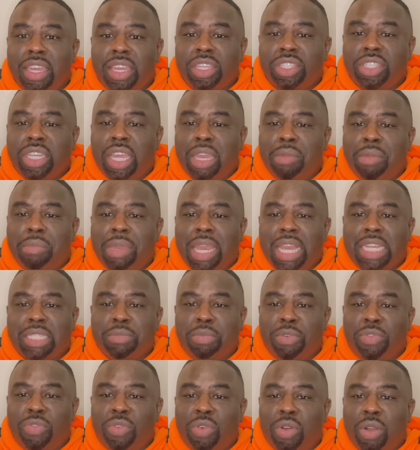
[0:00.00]
Jamie has
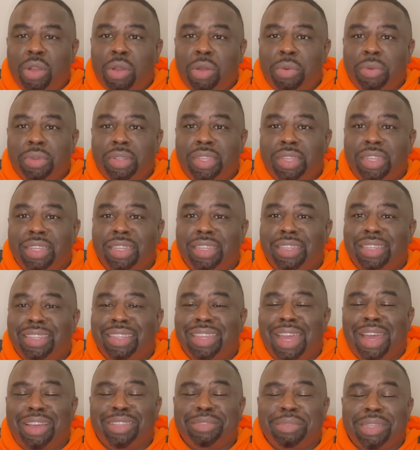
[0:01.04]
performed.
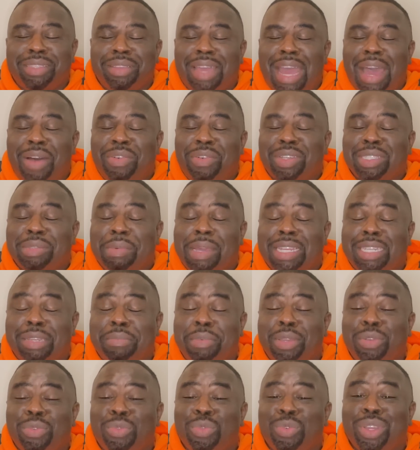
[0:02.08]
I was about to
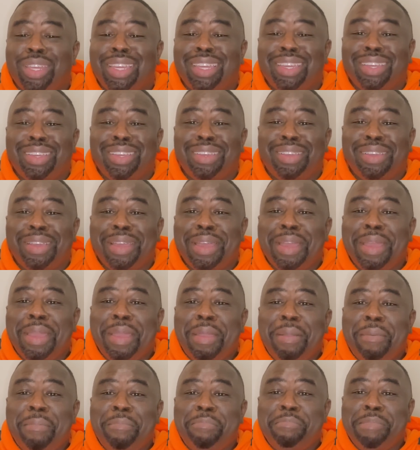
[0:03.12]
be real
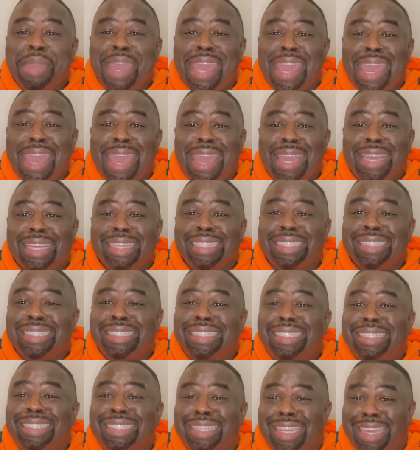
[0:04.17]

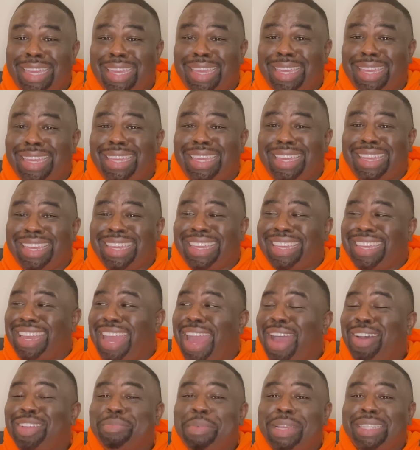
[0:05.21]
messy.
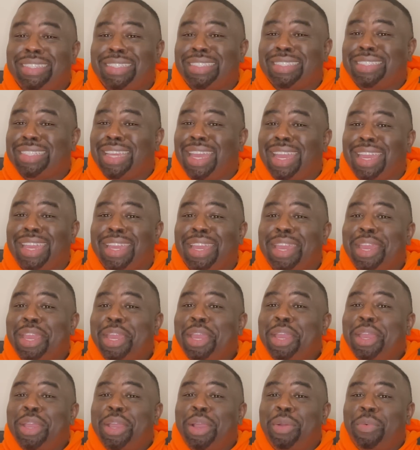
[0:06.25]
I was about to say,
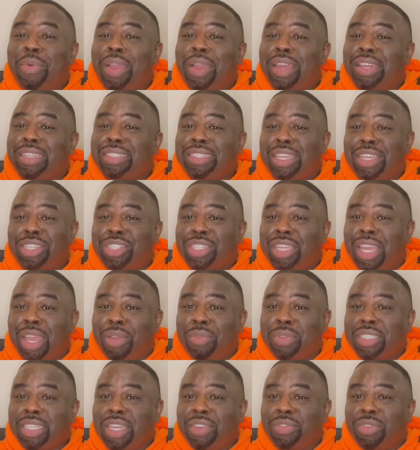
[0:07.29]
Arena say she ain't
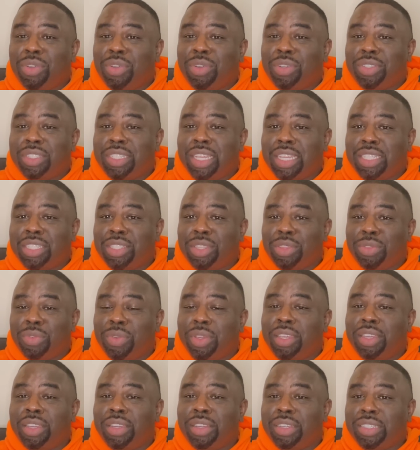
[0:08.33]
received oral sex in
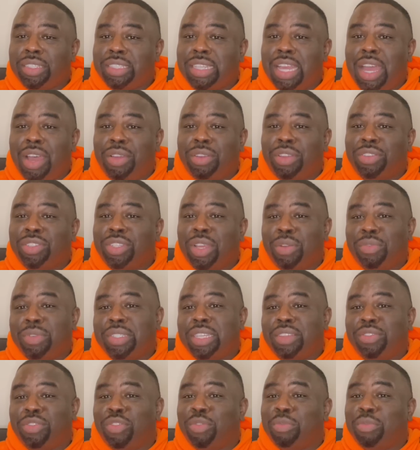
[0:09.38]
3 years. Now I don't know if she ever
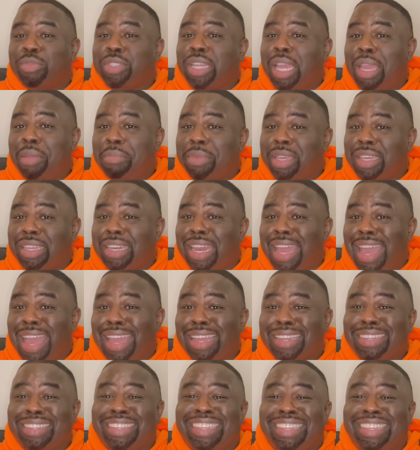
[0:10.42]
received it from Jamie or not.